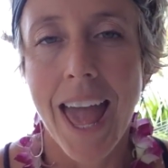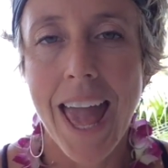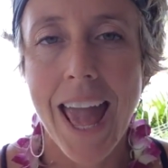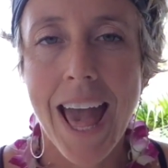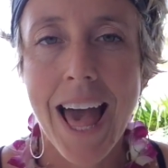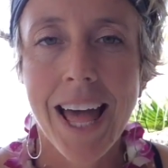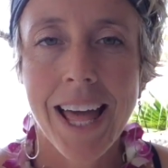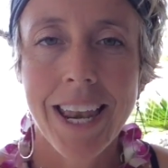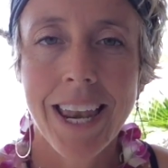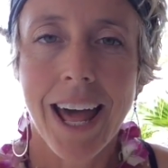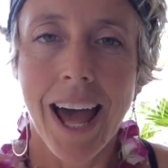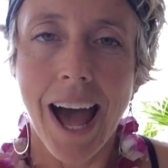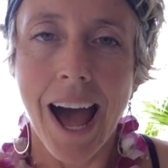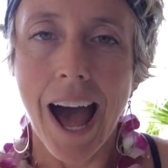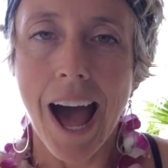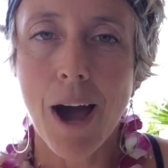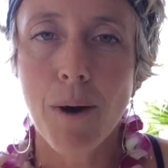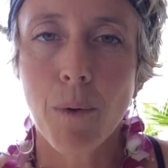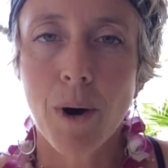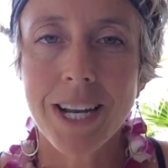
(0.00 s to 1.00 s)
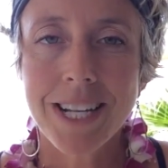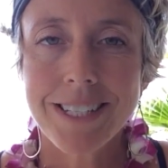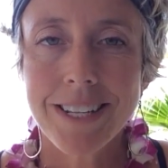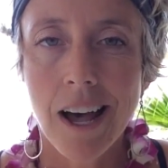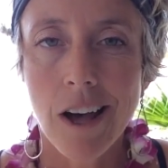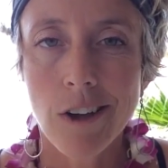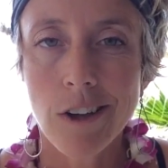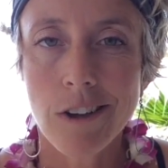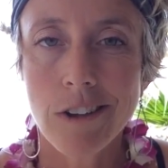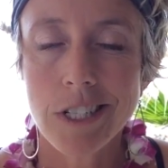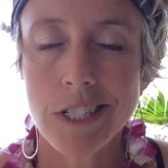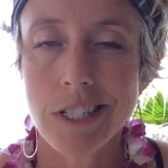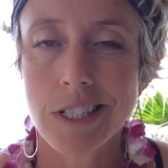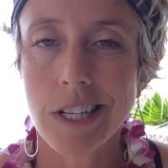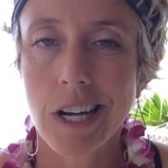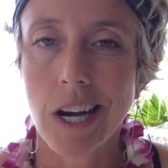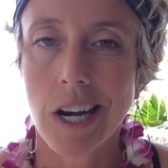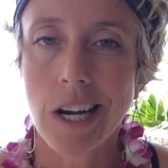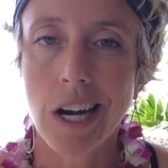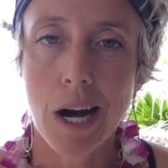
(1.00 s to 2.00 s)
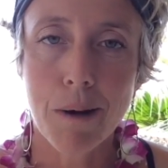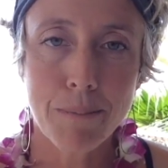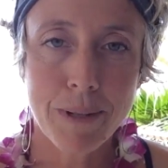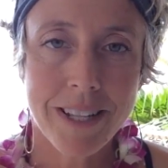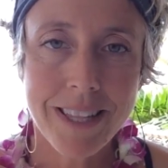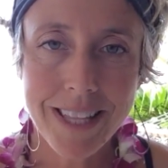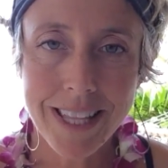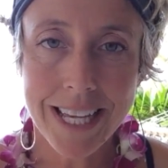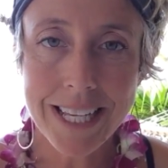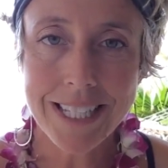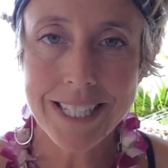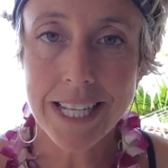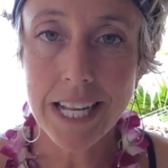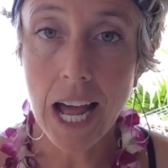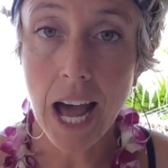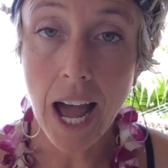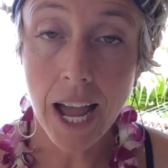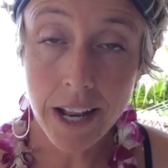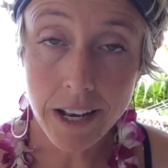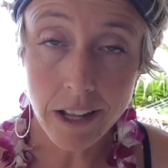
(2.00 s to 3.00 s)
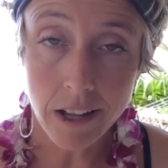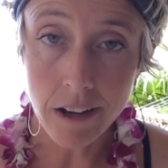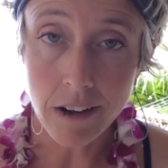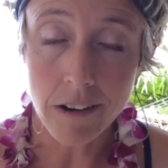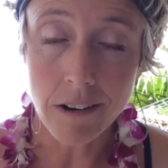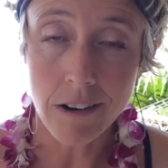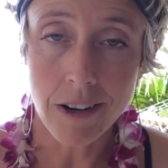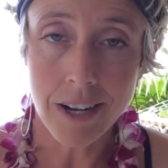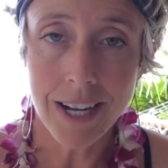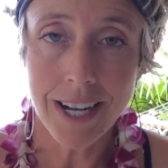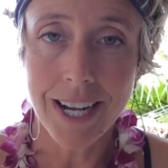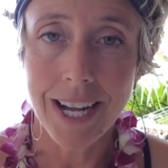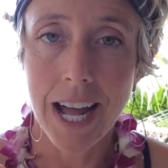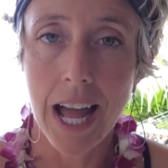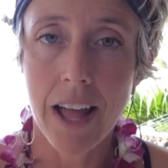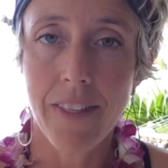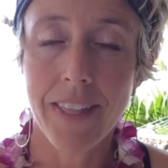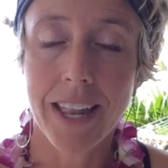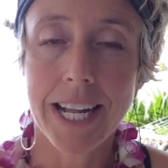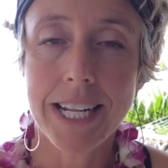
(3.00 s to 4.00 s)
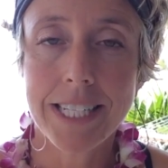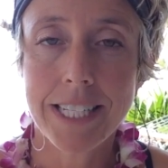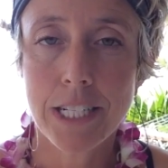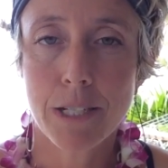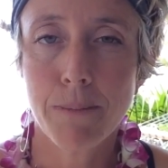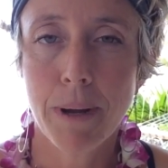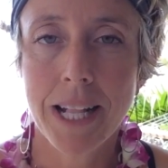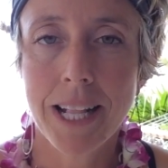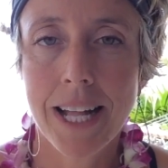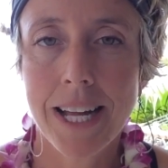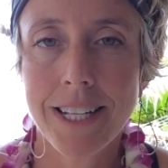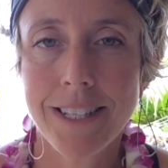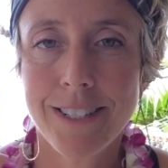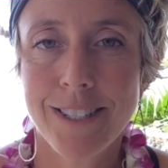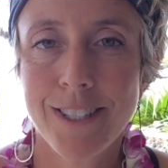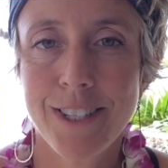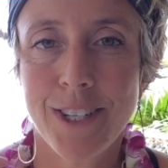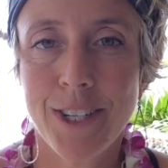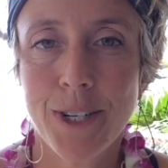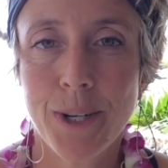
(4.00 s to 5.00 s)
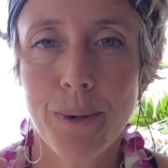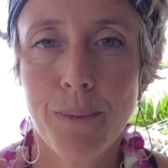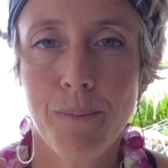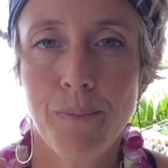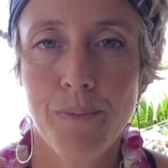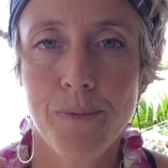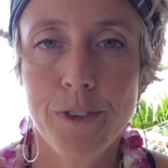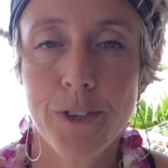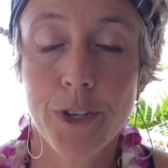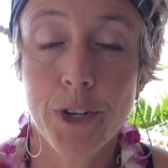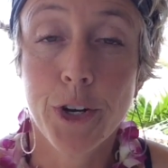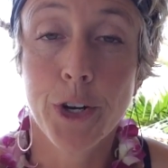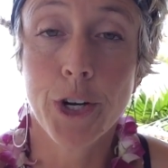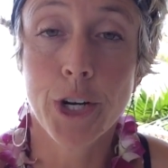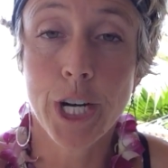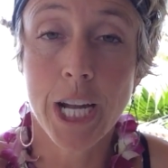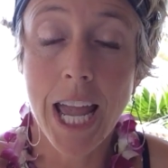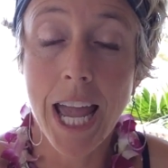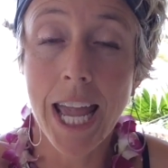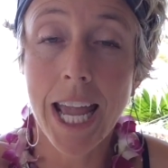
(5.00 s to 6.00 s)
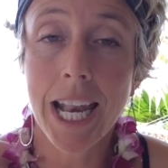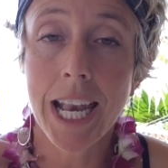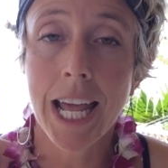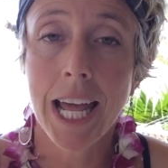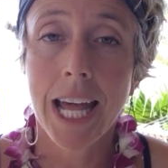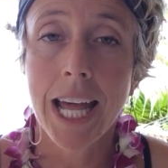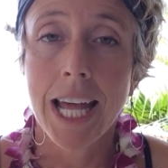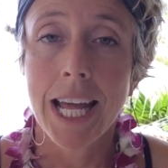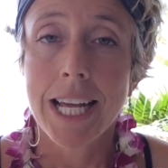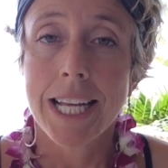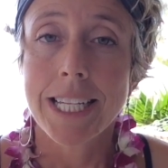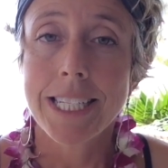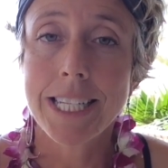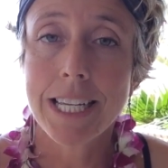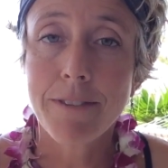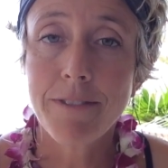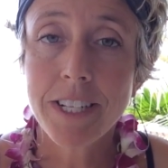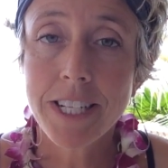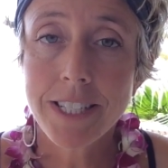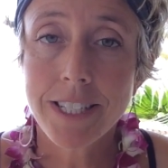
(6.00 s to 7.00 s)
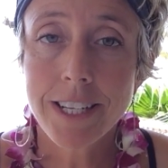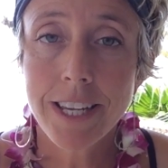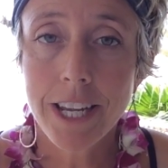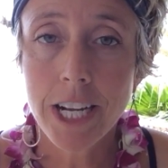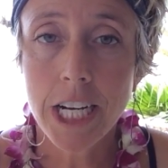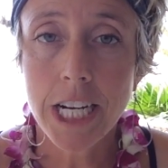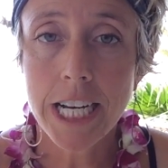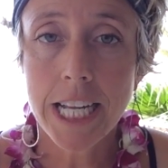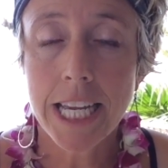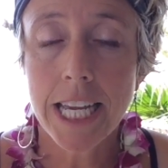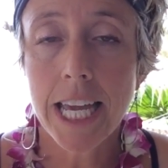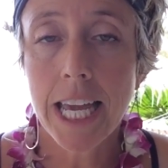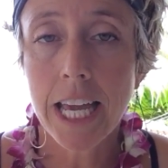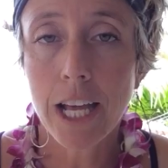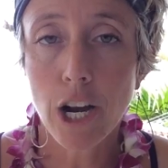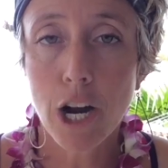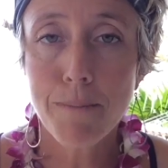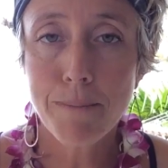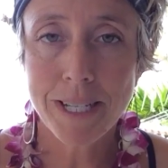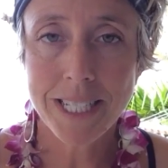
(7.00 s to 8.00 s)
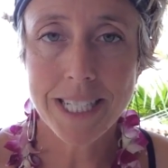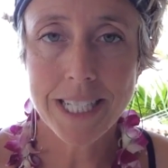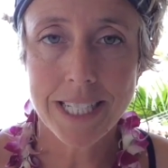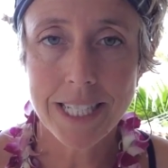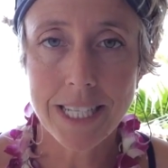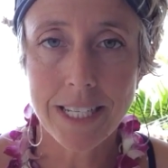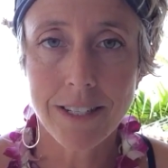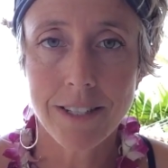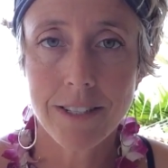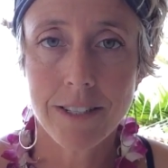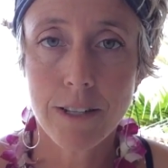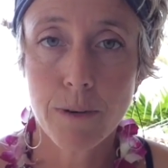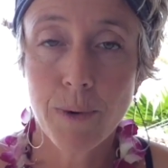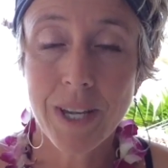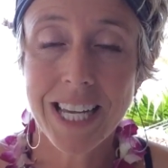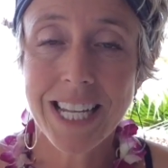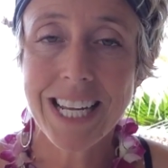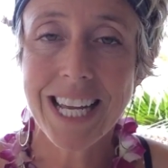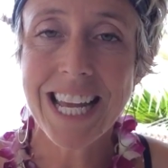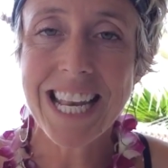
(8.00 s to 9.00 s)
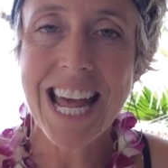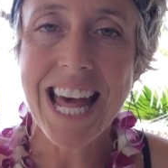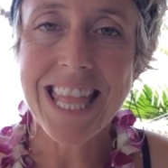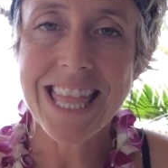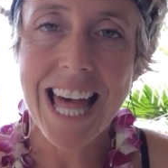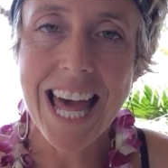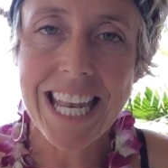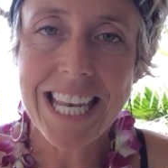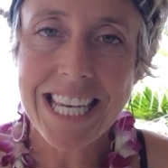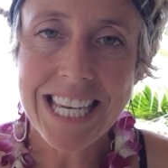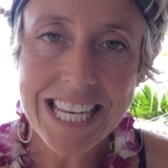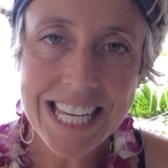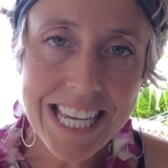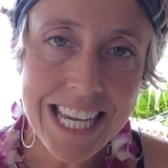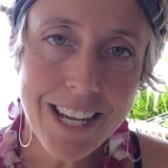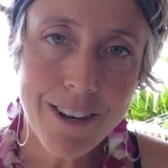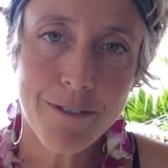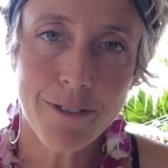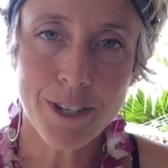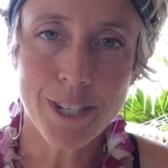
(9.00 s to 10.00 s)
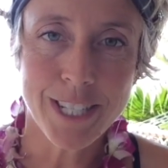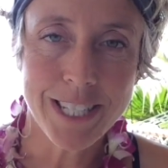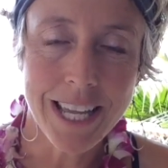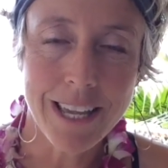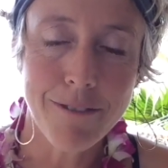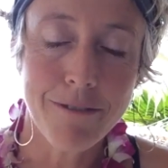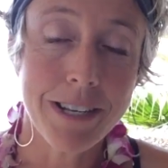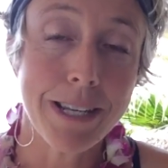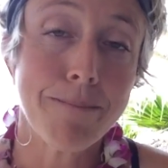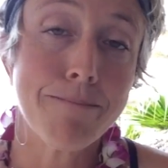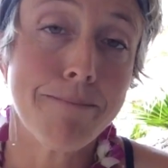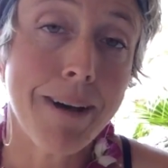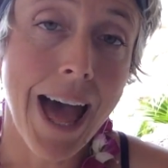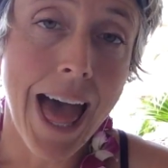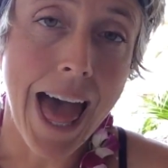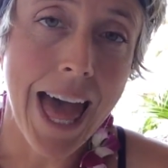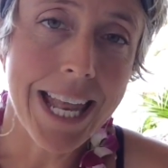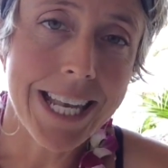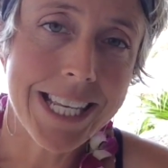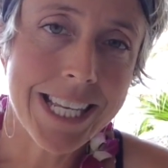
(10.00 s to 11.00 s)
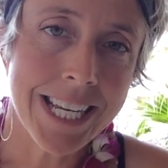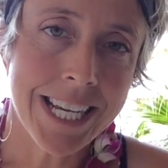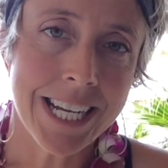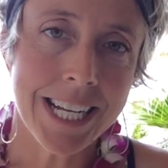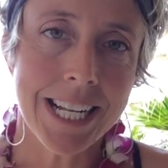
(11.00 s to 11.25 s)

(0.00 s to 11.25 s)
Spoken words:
And I want to tell you just a couple of things that I do and that I teach my clients to do to create safety and security in our businesses so that we can get that need for safety met